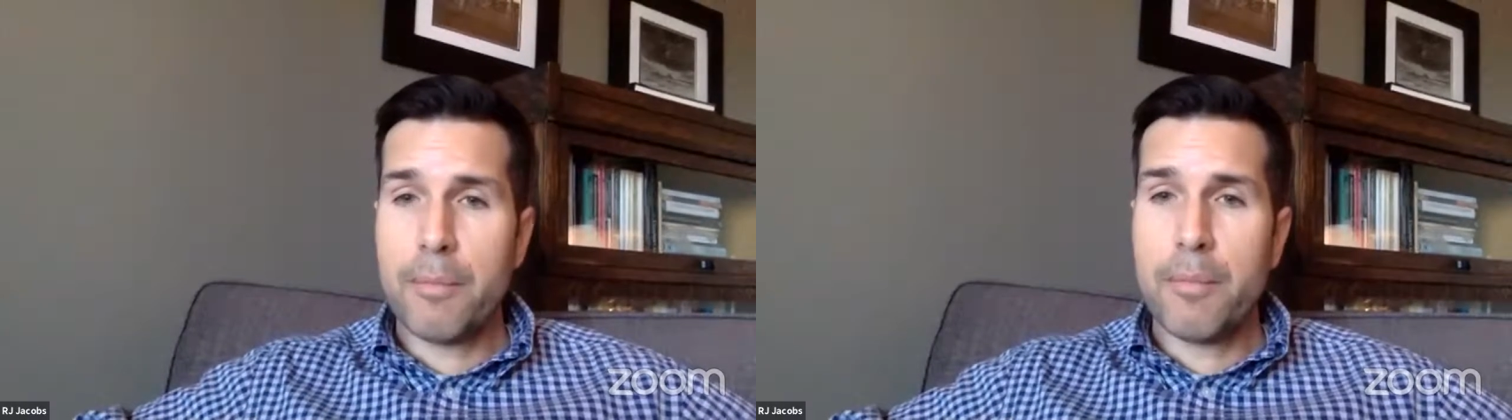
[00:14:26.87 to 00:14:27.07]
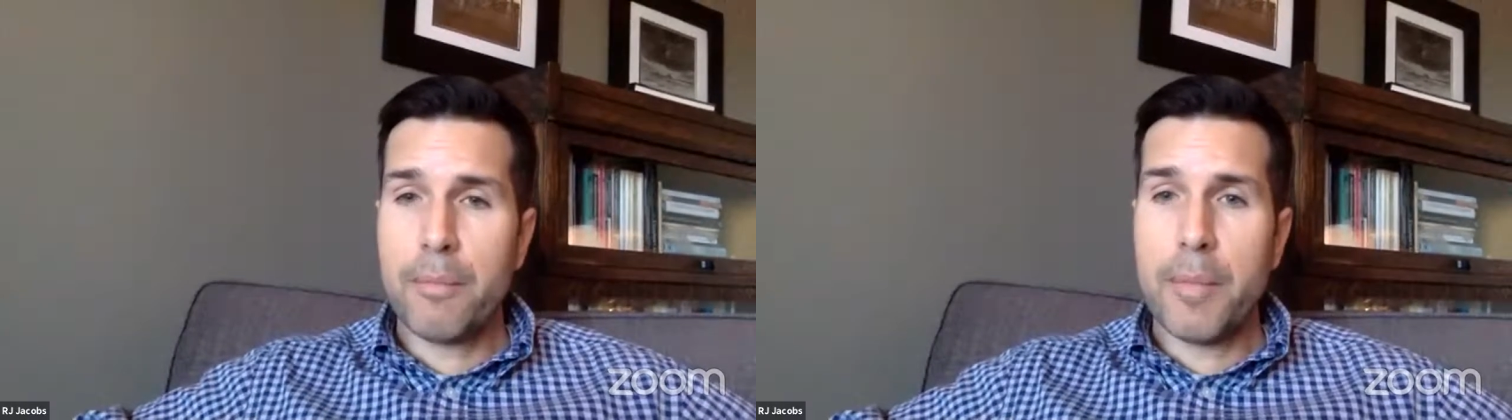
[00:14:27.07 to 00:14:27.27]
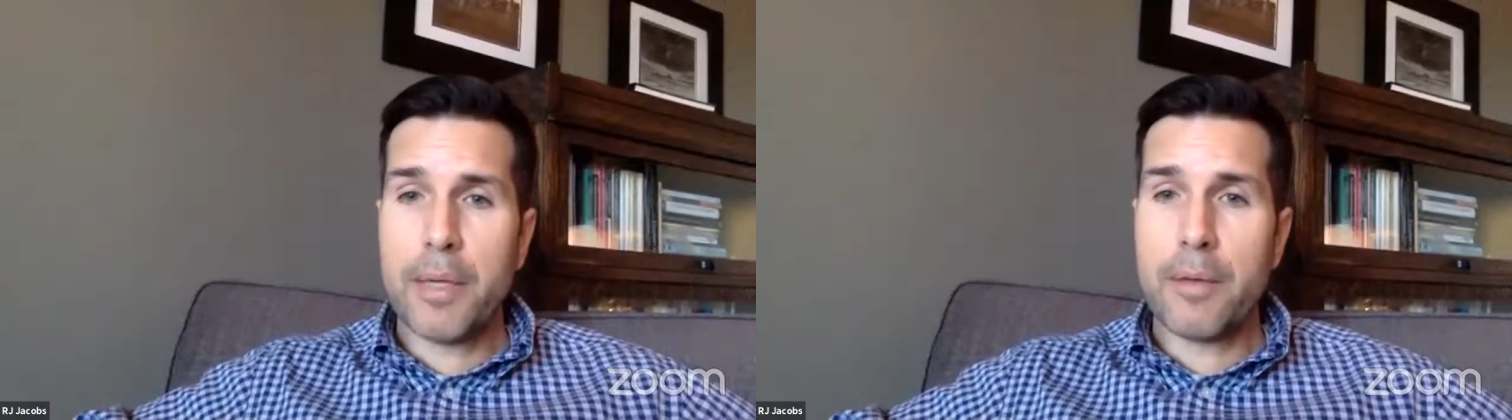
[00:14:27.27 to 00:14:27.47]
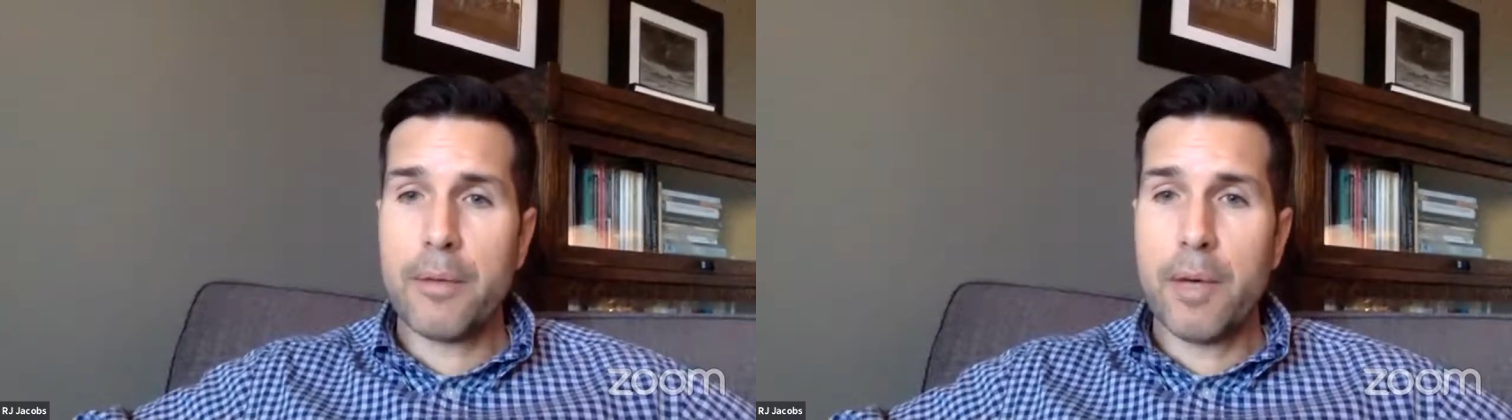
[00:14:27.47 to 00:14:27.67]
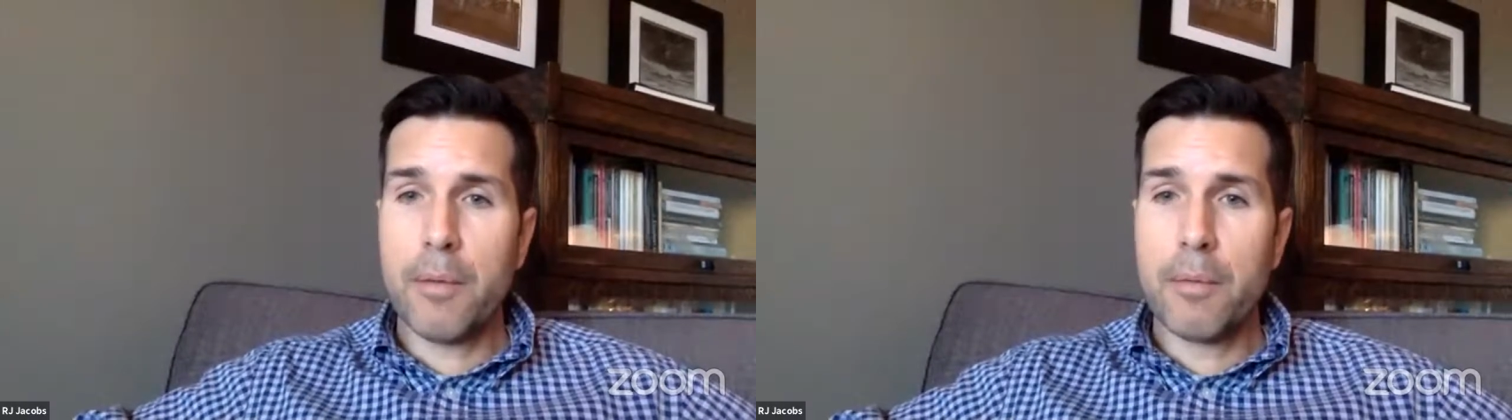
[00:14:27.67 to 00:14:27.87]
make
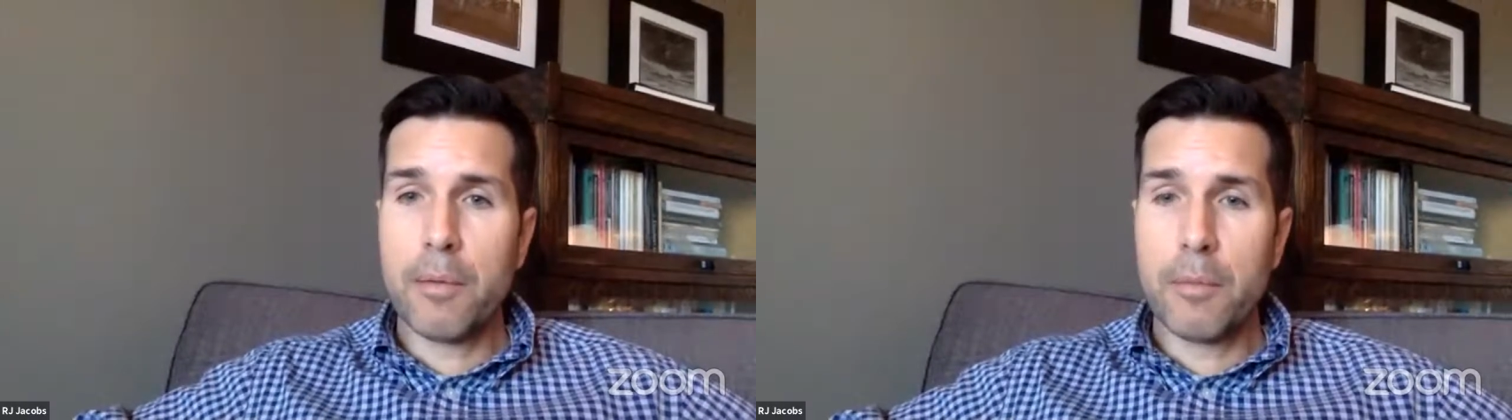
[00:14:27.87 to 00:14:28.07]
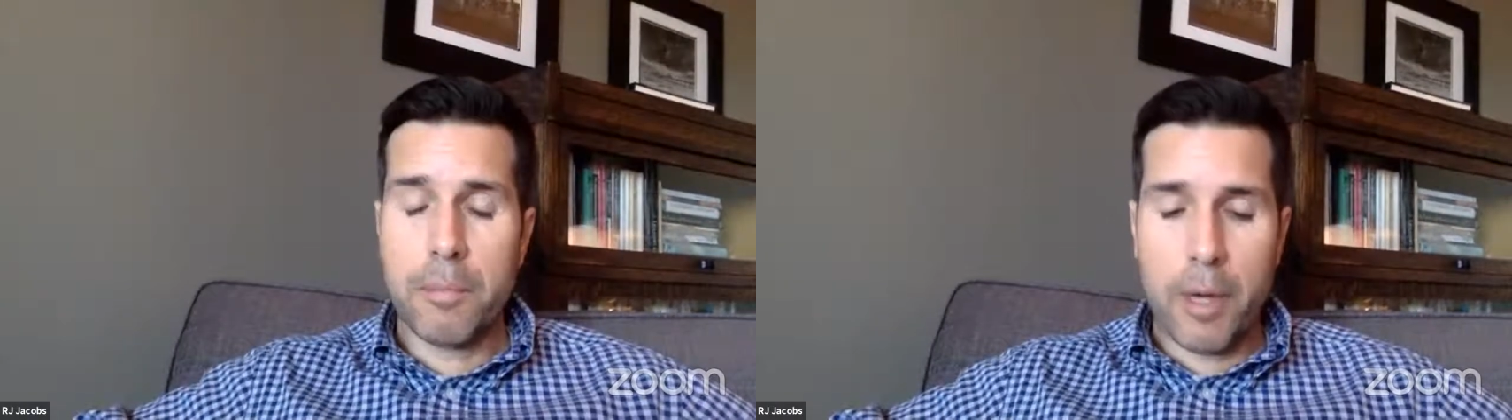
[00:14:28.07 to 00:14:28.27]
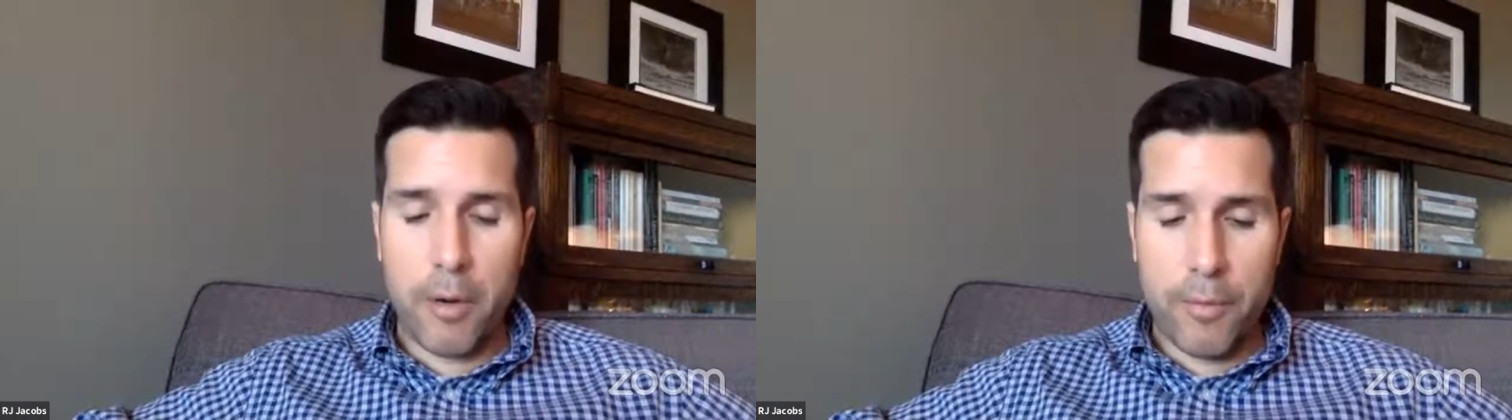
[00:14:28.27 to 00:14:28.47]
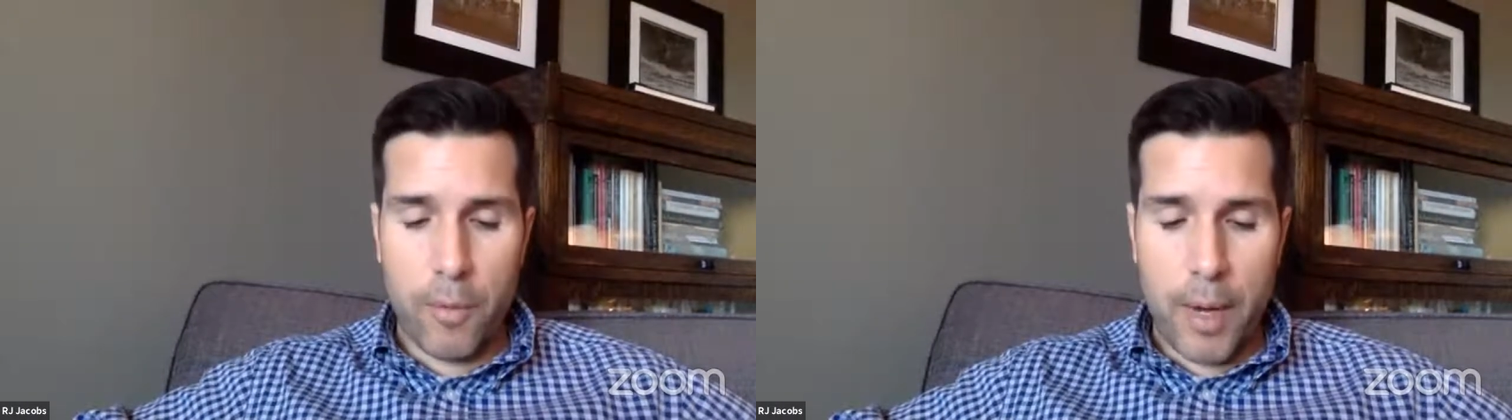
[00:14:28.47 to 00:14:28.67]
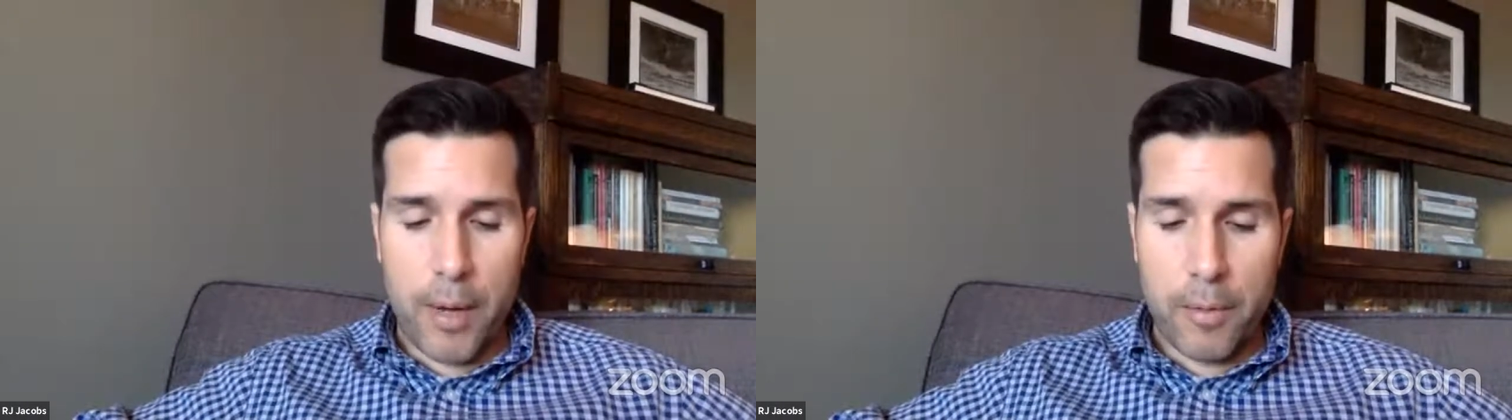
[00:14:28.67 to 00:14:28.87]
you a little bit better of a
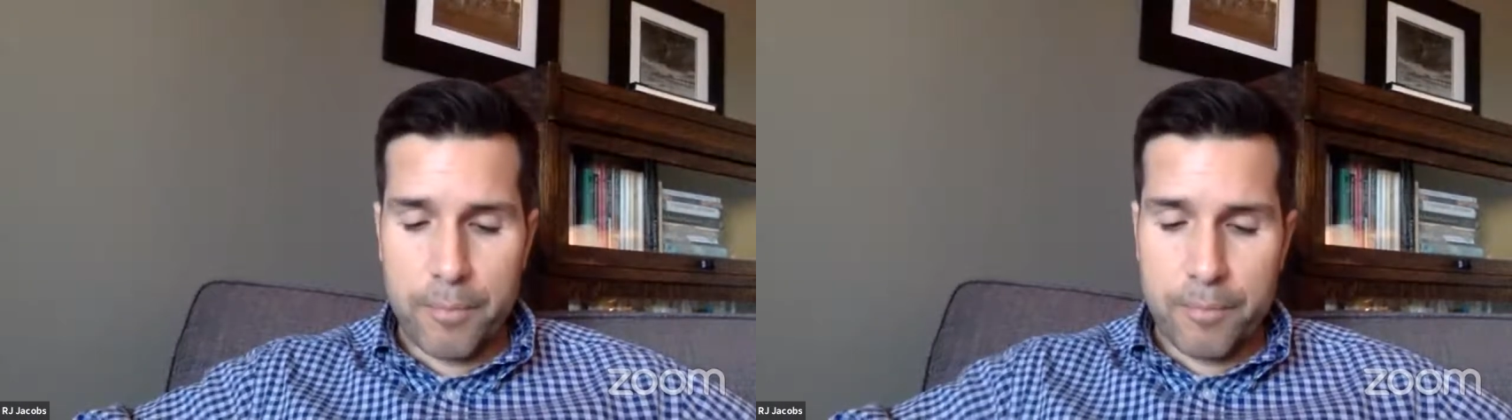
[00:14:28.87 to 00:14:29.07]
writer.